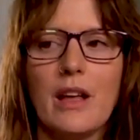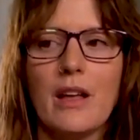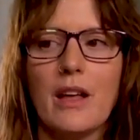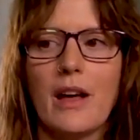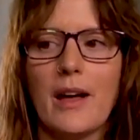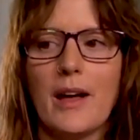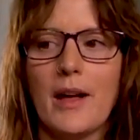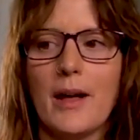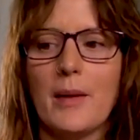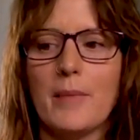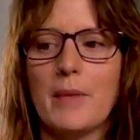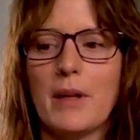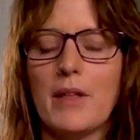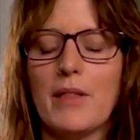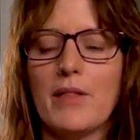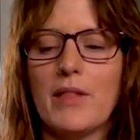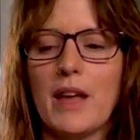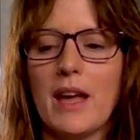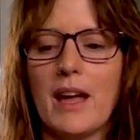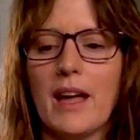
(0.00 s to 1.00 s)

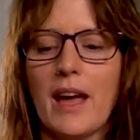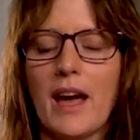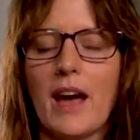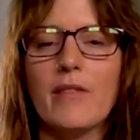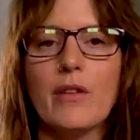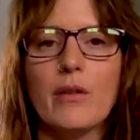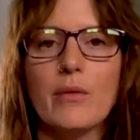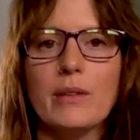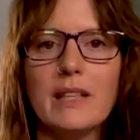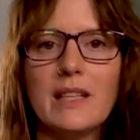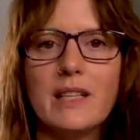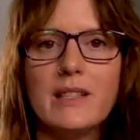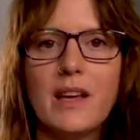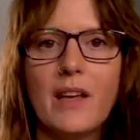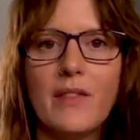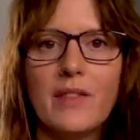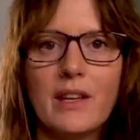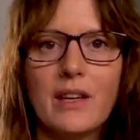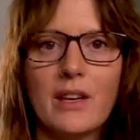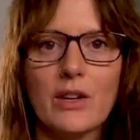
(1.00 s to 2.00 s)
They haven't really
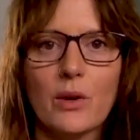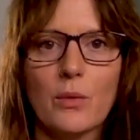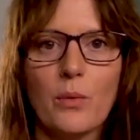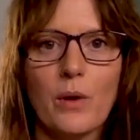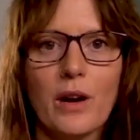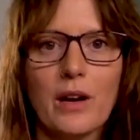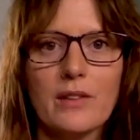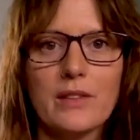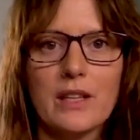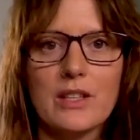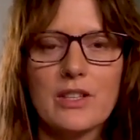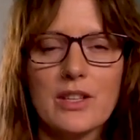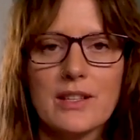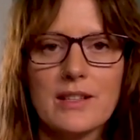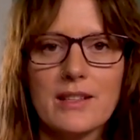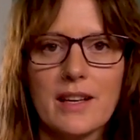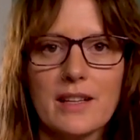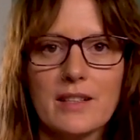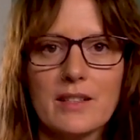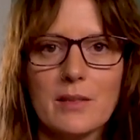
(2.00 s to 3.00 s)
done the inner work. They
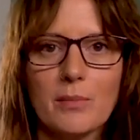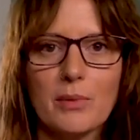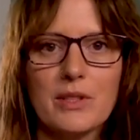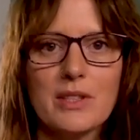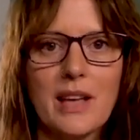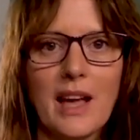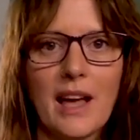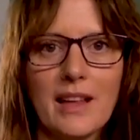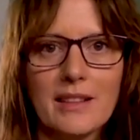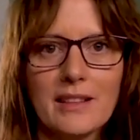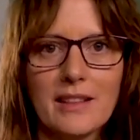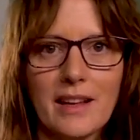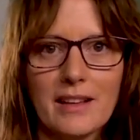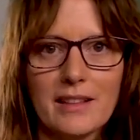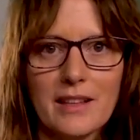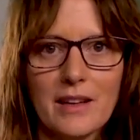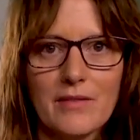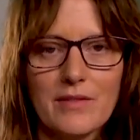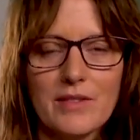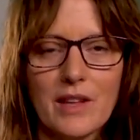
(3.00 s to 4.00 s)
just like to pretend
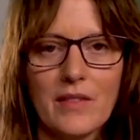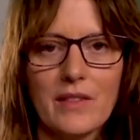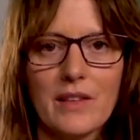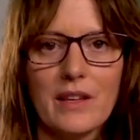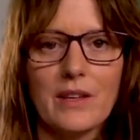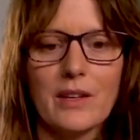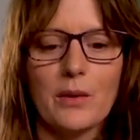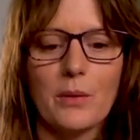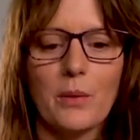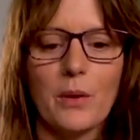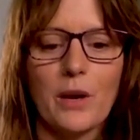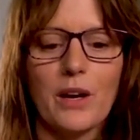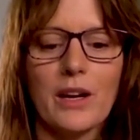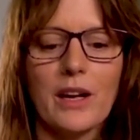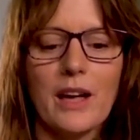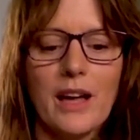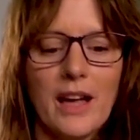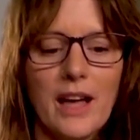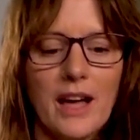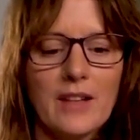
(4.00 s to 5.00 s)
like they've done the inner work.
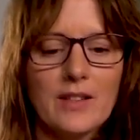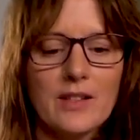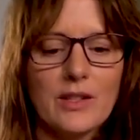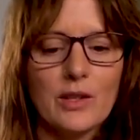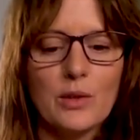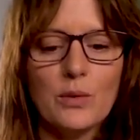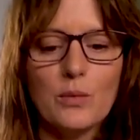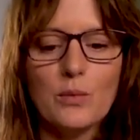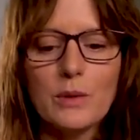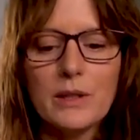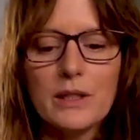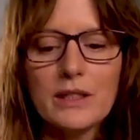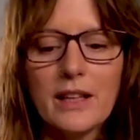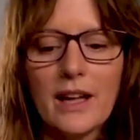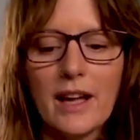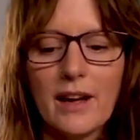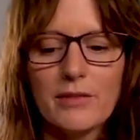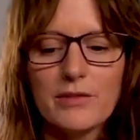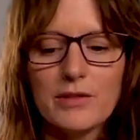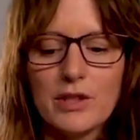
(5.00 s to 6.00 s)
And so you will
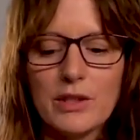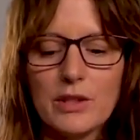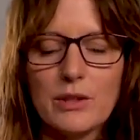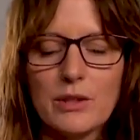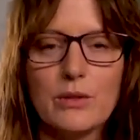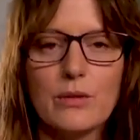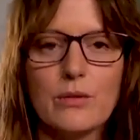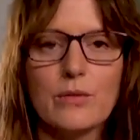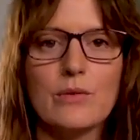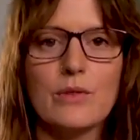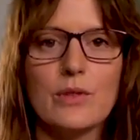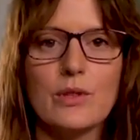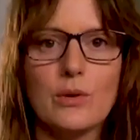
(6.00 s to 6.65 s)
have to use